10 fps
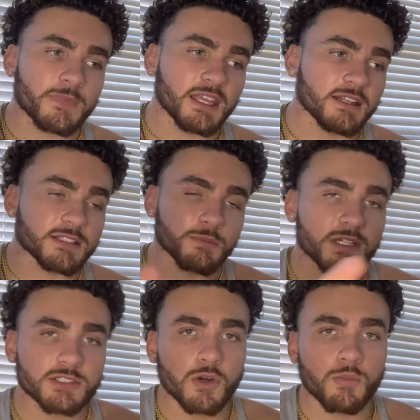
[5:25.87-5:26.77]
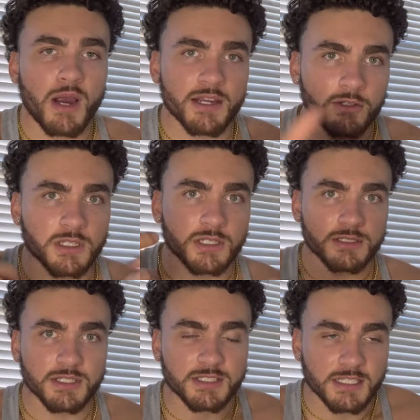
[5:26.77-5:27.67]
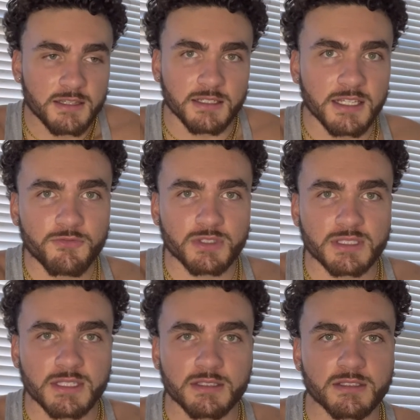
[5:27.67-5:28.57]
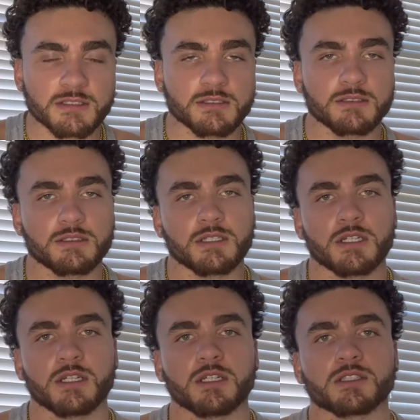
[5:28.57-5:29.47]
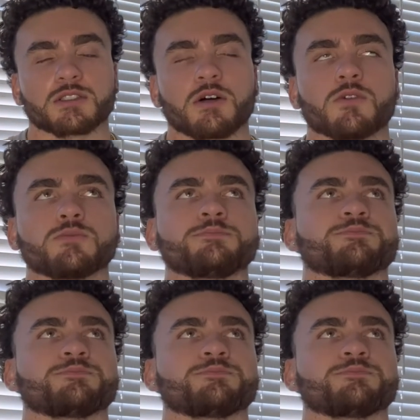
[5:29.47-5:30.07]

and as months go by, you're going to just see the differences. So